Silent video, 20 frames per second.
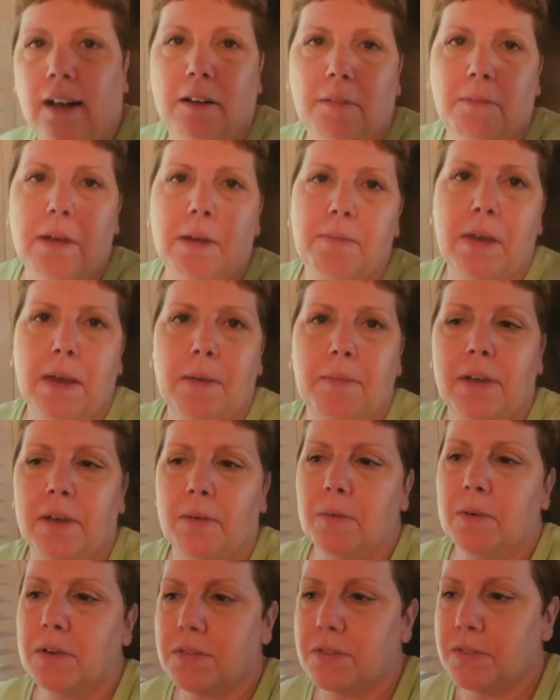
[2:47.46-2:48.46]
a little bit.
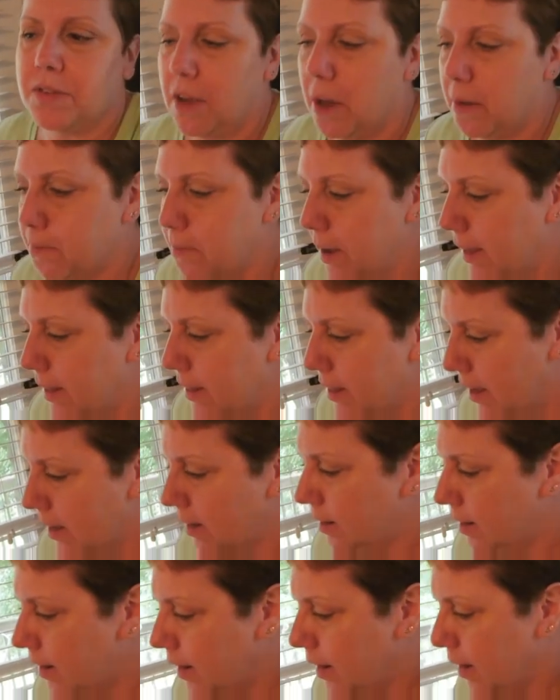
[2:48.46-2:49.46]
Maybe it will stop by
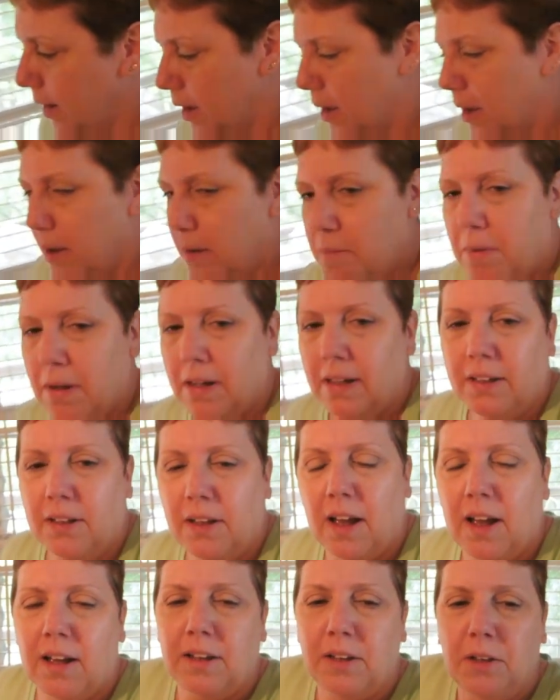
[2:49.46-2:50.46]
then. But
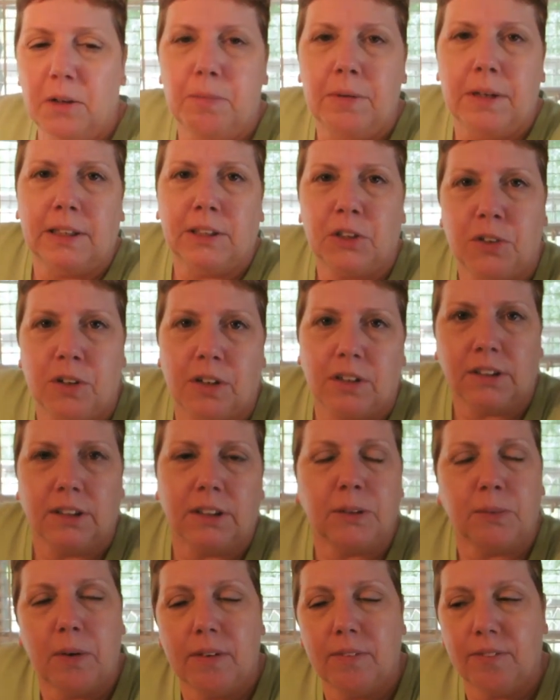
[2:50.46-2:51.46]
a UPS truck
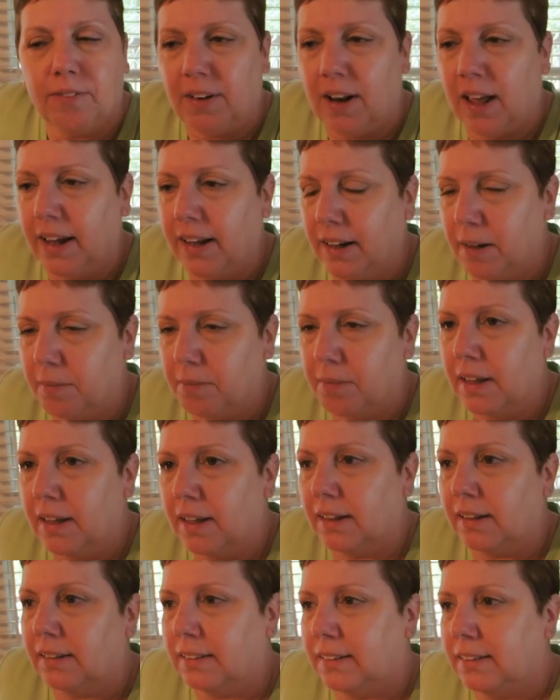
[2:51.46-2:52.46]
just went flying up the
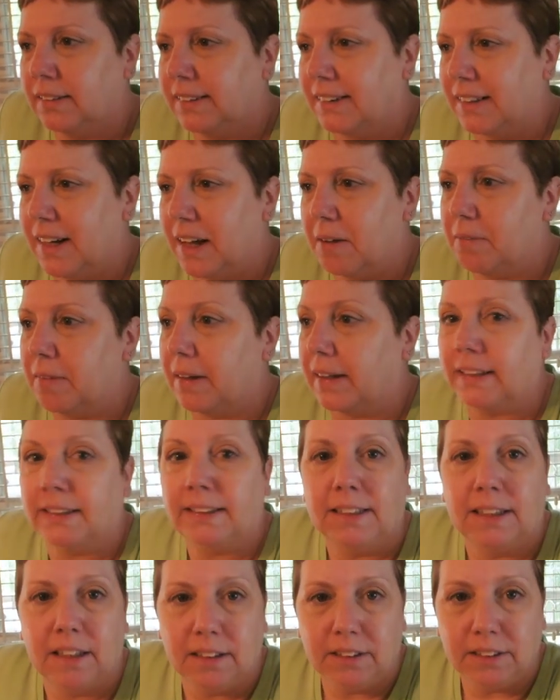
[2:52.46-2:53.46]
hill. So now I'm
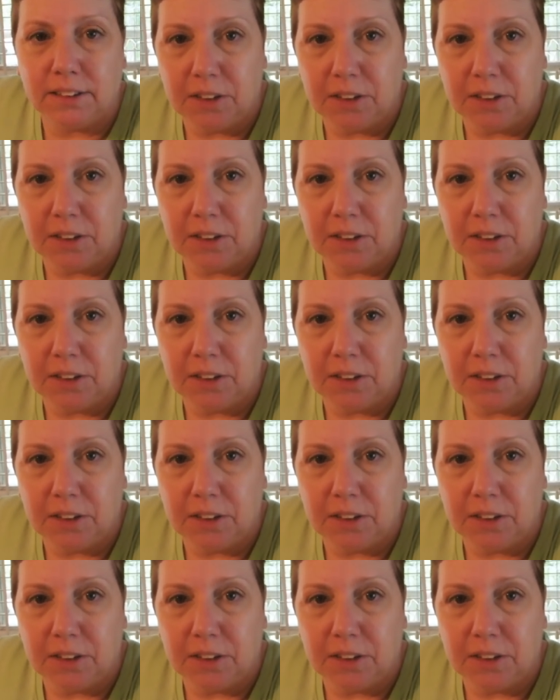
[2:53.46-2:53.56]
like, is he going to